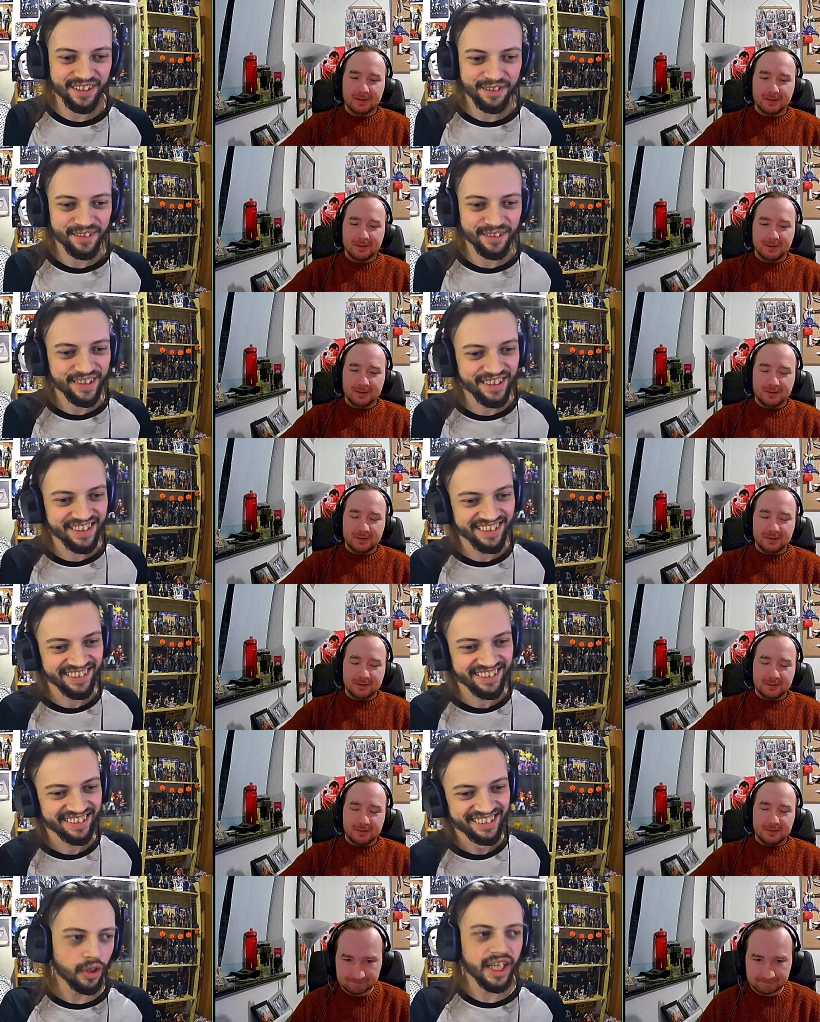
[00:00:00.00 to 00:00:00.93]
Speaker 1: his catchphrase.
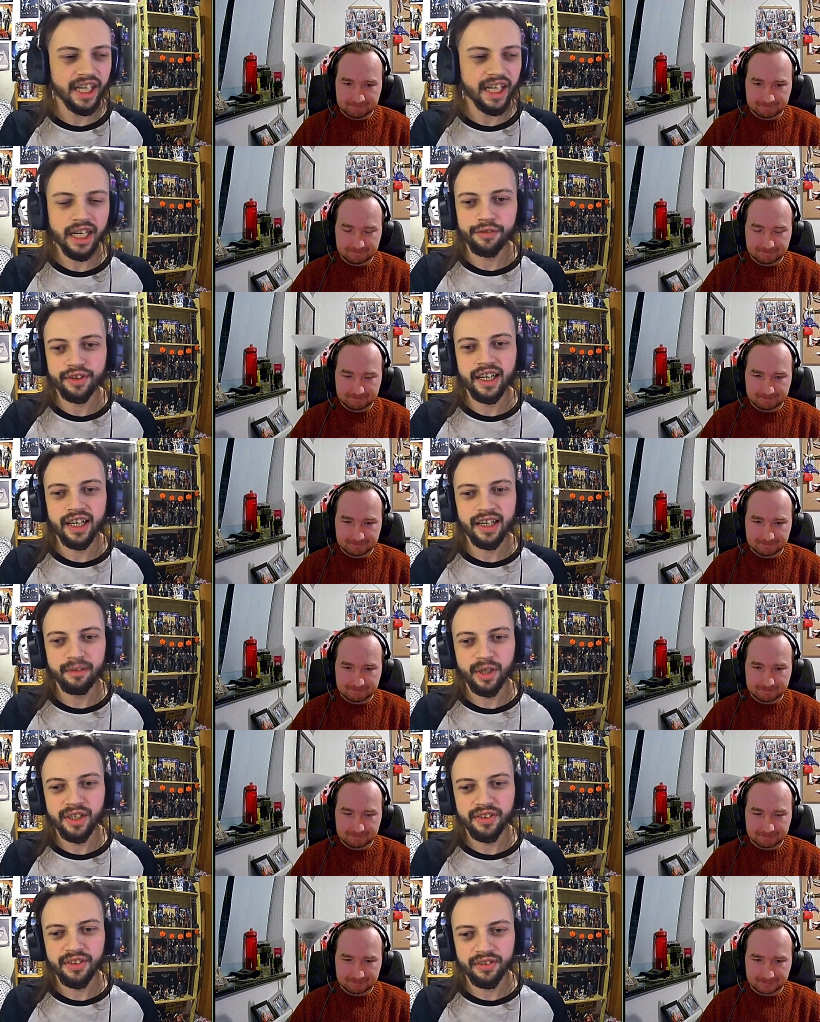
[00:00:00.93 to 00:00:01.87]
Oh yeah, and then after that,
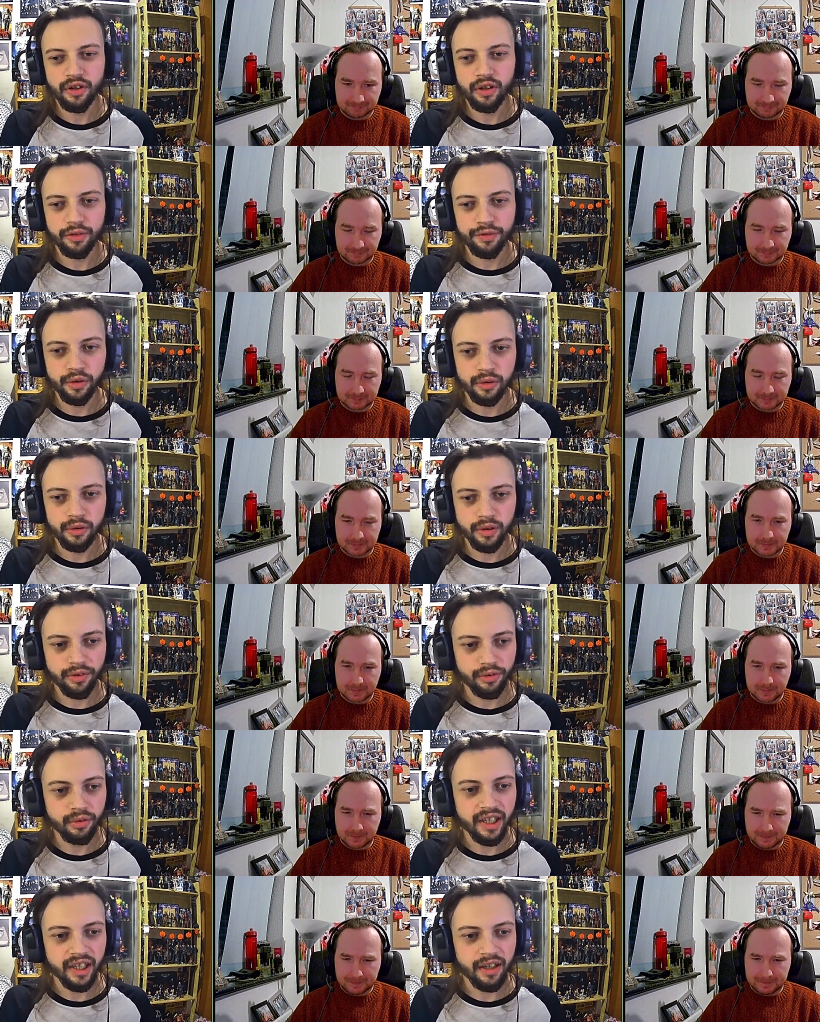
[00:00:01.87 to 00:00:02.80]
when he's got the four of the
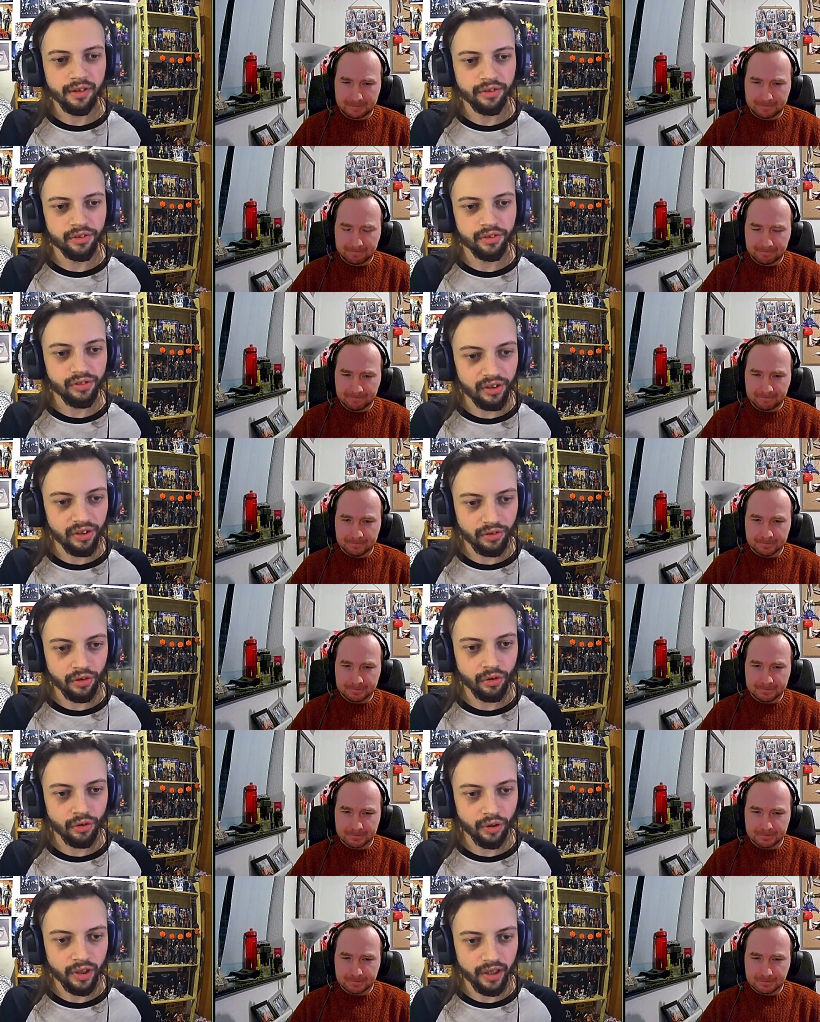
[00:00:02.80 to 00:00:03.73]
two characters, he sees the
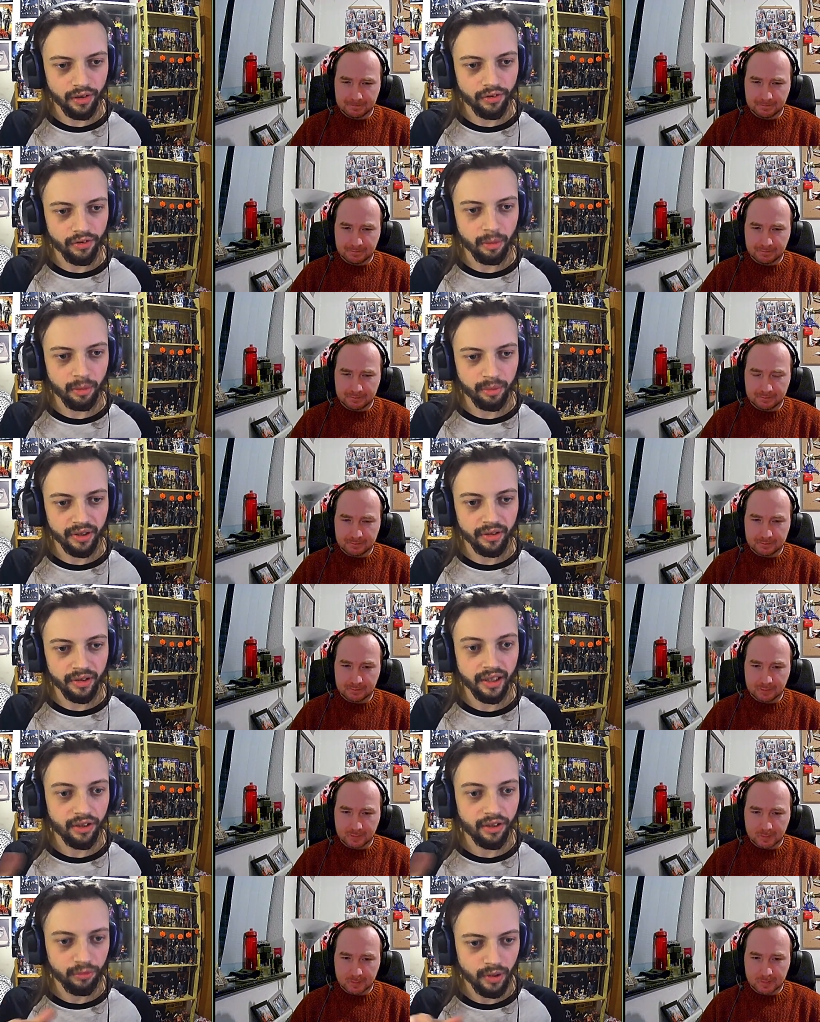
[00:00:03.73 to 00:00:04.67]
nun at the top, and
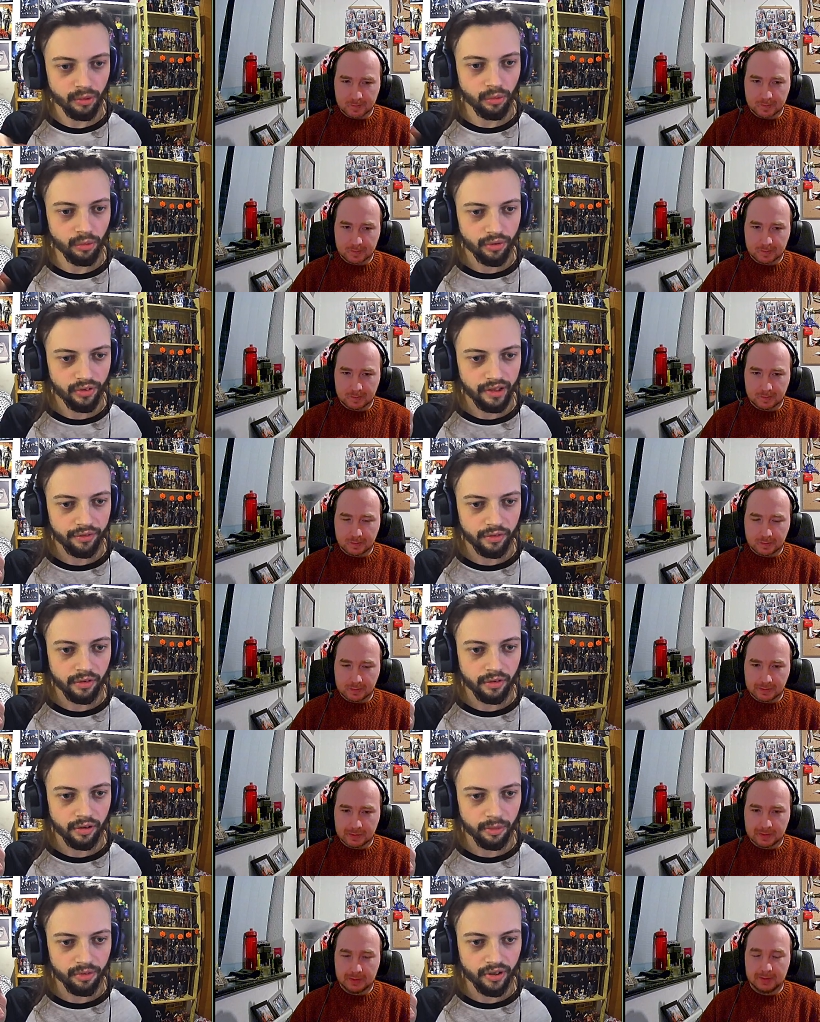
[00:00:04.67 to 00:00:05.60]
that's when he runs after
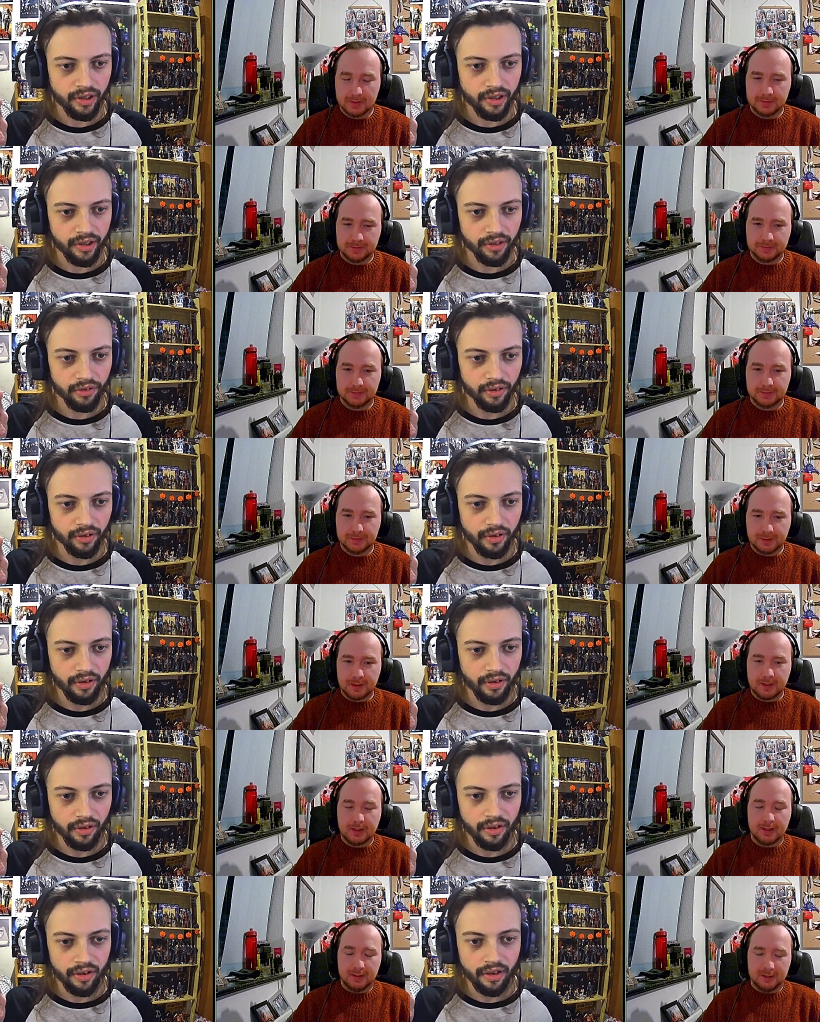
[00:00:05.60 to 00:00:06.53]
her upstairs.
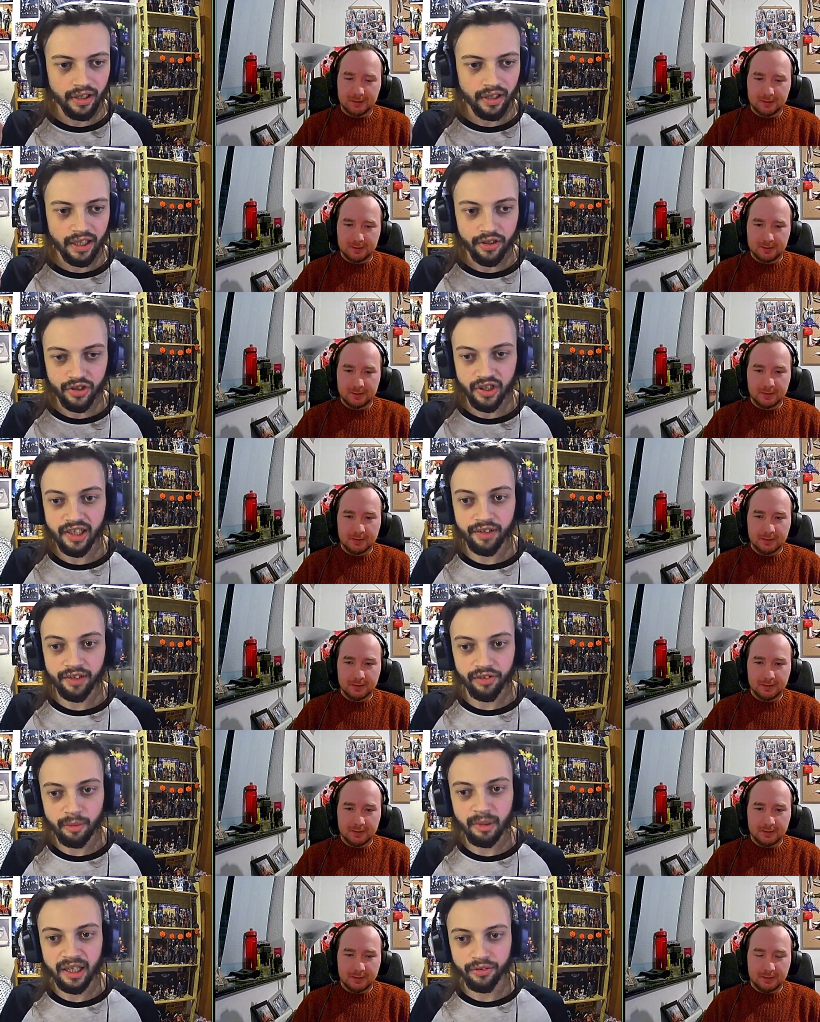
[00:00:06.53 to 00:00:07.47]
Yeah. And then she
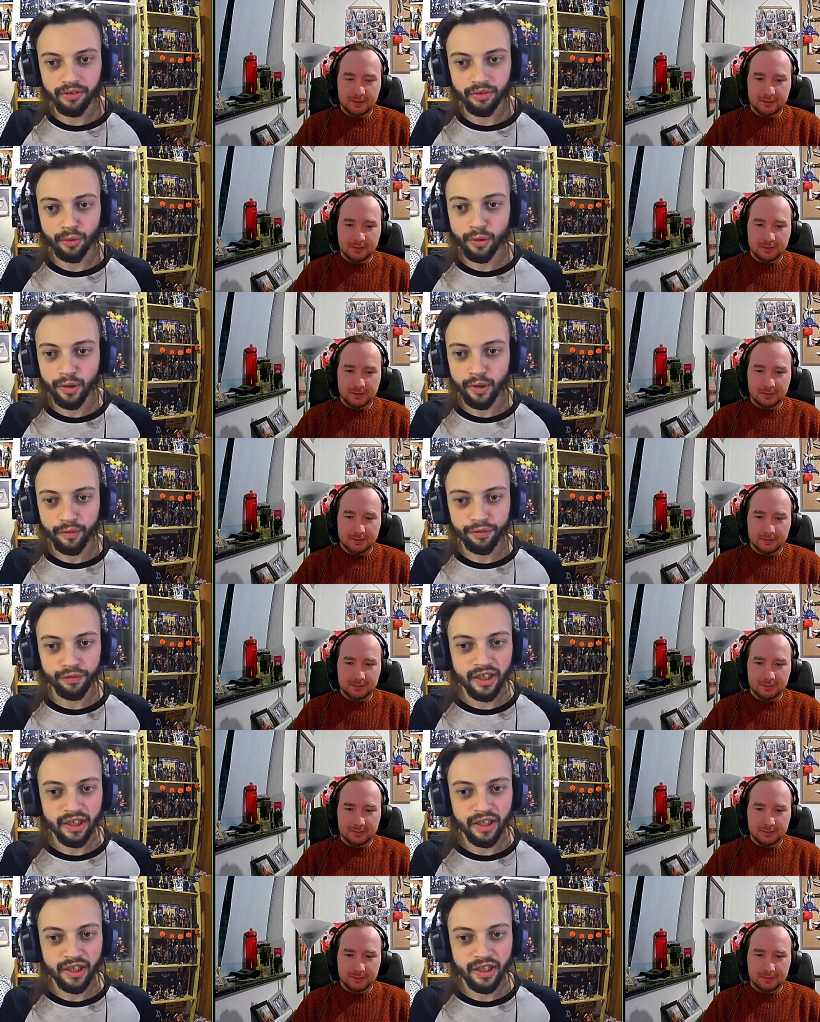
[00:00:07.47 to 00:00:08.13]
gives the backstory